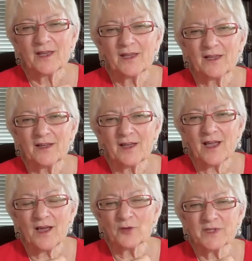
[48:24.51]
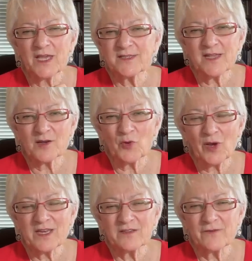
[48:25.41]
uh, how they
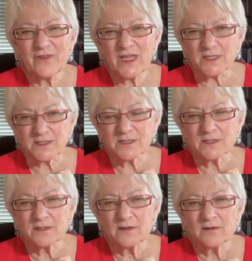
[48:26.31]
celebrated the feasts.